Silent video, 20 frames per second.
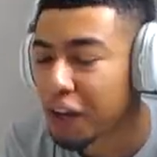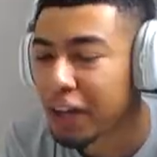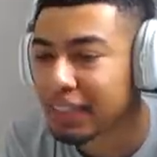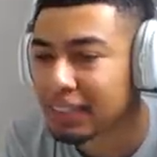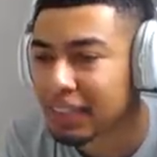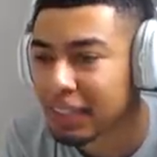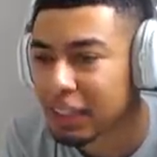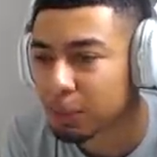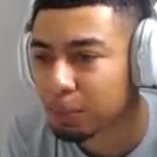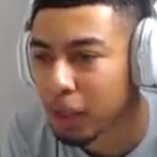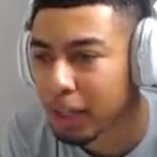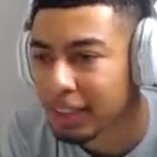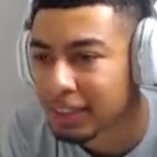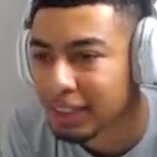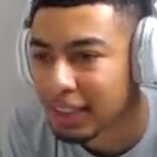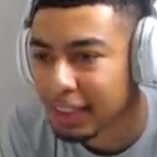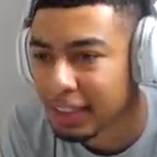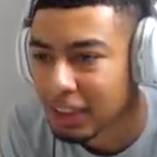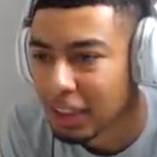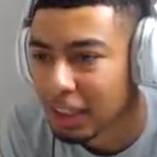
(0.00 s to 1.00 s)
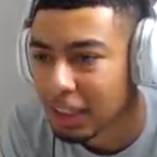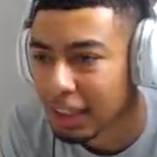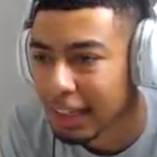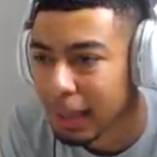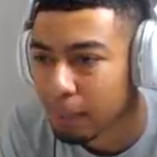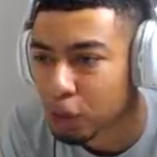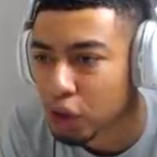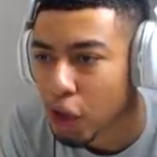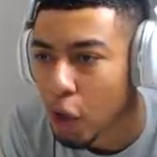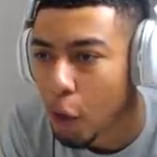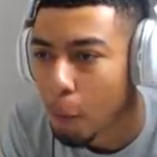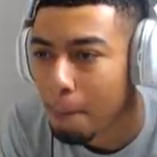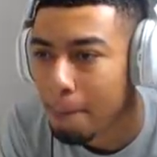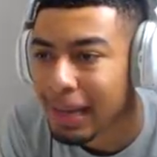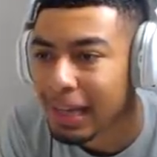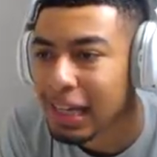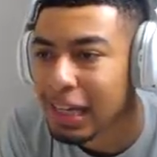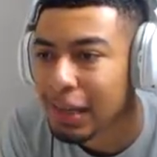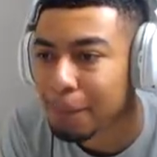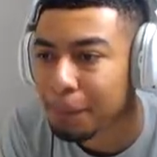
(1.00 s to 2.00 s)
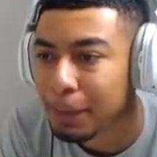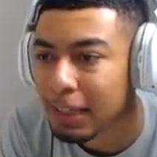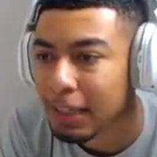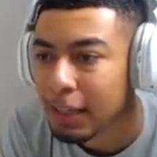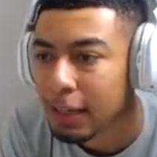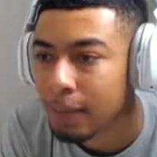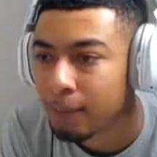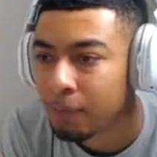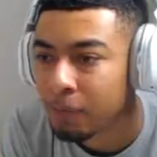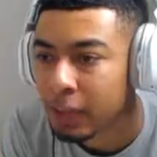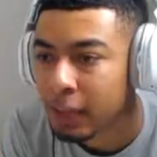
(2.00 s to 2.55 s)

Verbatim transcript: 36 bullets in each clip, so maybe...